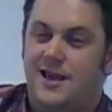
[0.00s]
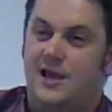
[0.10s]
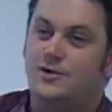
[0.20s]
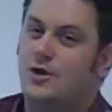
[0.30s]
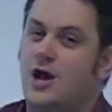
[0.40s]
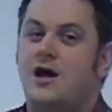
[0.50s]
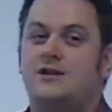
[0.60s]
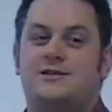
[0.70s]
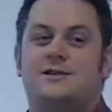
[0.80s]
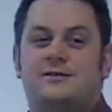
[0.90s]
And you
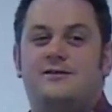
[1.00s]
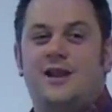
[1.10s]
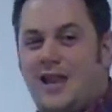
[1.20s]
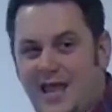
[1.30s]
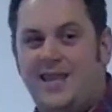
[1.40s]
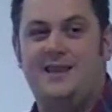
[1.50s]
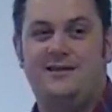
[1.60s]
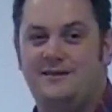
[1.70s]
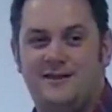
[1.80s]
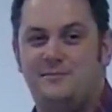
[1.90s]
can't
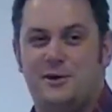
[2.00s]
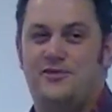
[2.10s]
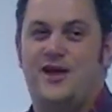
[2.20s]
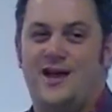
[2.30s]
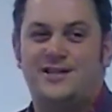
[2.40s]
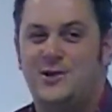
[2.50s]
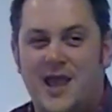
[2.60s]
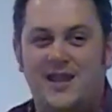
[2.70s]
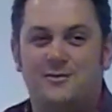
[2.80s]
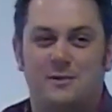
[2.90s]
lie about that to
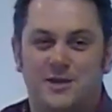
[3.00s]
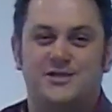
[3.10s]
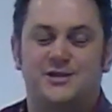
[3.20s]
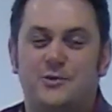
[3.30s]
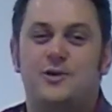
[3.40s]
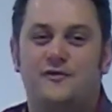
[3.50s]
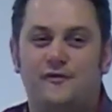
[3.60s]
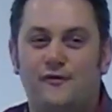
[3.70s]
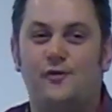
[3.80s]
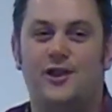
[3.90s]
anyone because you're only
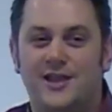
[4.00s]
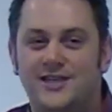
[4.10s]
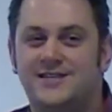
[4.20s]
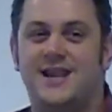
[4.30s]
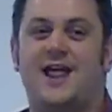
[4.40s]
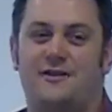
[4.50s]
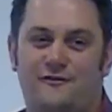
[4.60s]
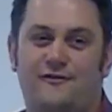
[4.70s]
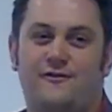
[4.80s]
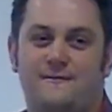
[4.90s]
fooling
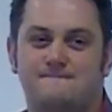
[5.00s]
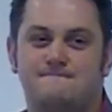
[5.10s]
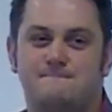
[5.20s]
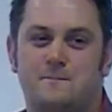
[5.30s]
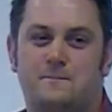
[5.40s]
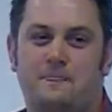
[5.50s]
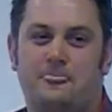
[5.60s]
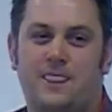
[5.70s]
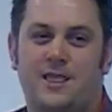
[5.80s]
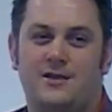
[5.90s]
yourself.
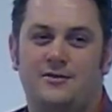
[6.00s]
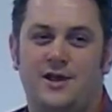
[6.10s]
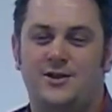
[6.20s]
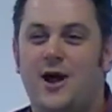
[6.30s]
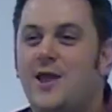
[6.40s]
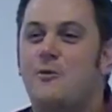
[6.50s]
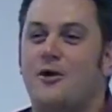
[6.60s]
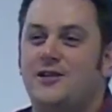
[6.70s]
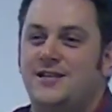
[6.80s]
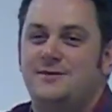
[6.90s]
Right? Now I
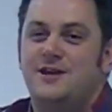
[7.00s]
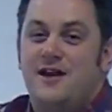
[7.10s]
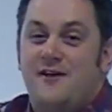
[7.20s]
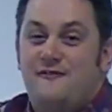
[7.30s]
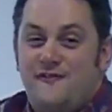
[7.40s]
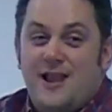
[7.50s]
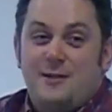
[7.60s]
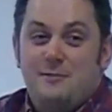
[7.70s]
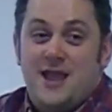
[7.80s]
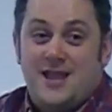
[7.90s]
wanted to be a
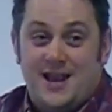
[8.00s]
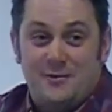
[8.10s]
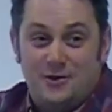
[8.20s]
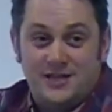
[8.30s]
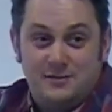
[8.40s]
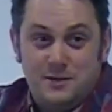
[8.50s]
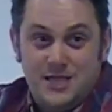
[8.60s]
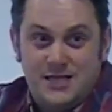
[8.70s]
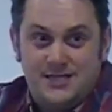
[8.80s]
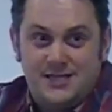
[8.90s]
filmmaker, I wanted to be
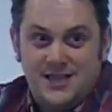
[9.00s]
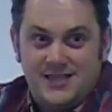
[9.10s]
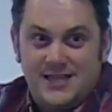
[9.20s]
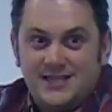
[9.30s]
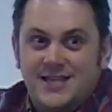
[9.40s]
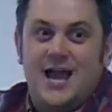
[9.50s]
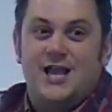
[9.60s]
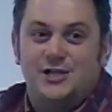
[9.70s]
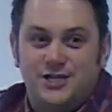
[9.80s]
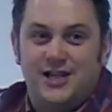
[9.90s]
this
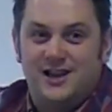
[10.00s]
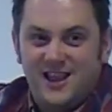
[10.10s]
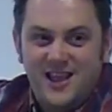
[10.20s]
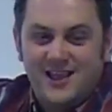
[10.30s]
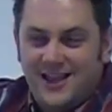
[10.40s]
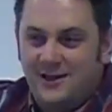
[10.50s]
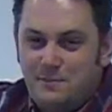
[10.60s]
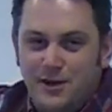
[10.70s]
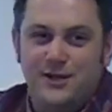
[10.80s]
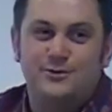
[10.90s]
international kind of
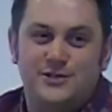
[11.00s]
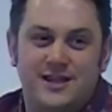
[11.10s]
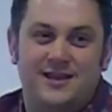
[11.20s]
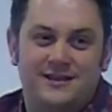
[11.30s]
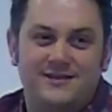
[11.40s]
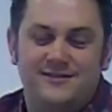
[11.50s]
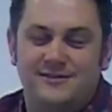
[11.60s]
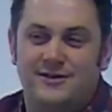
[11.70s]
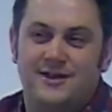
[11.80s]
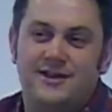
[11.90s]
producer.
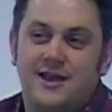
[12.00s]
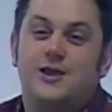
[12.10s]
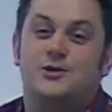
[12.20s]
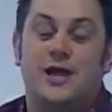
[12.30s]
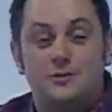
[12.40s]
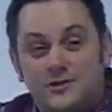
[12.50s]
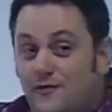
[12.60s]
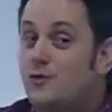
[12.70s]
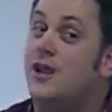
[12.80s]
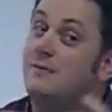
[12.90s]
Right? So I was
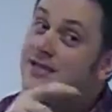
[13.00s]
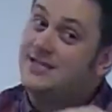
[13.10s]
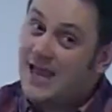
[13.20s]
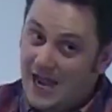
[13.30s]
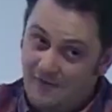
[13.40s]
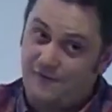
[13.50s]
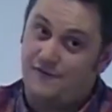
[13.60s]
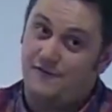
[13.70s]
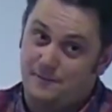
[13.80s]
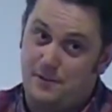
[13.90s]
fooling myself
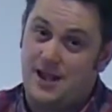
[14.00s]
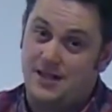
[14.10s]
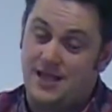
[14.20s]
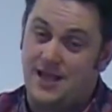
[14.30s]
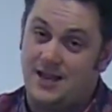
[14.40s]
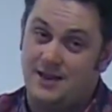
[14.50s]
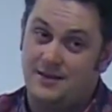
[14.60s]
back then.